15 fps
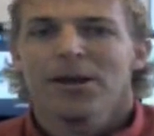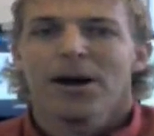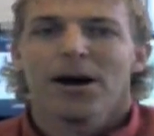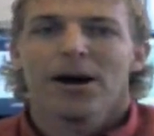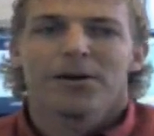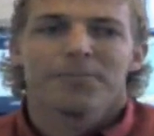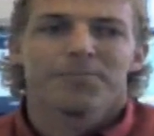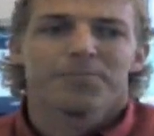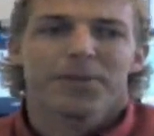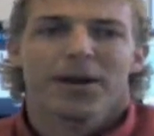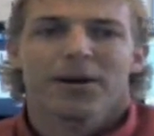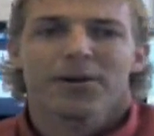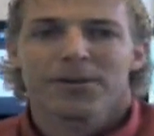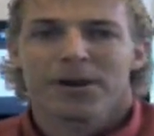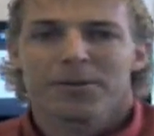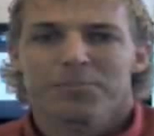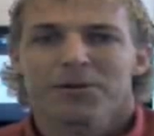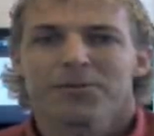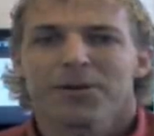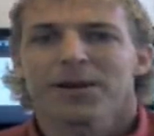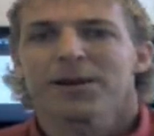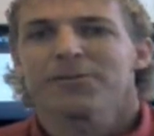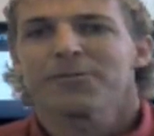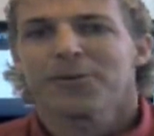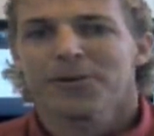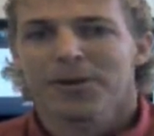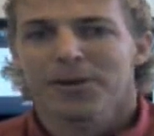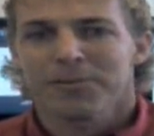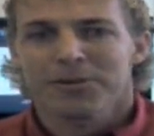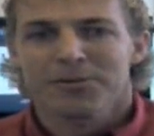are not providing for
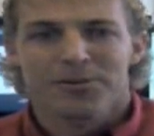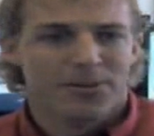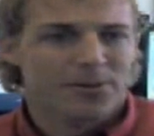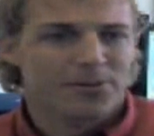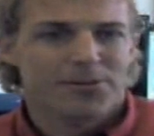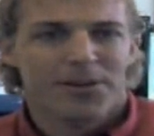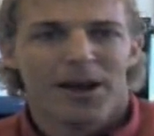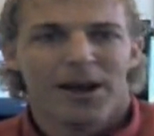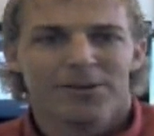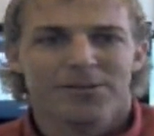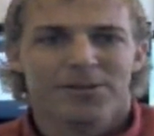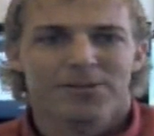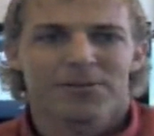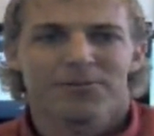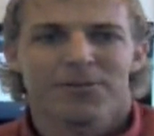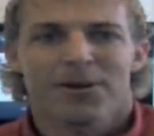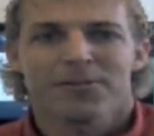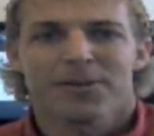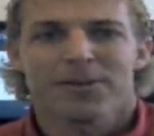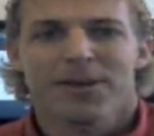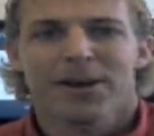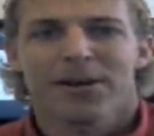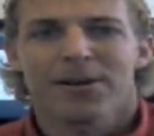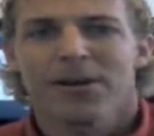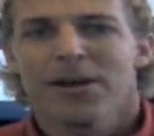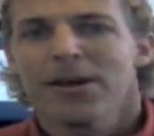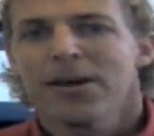them. There's taxes involved in there.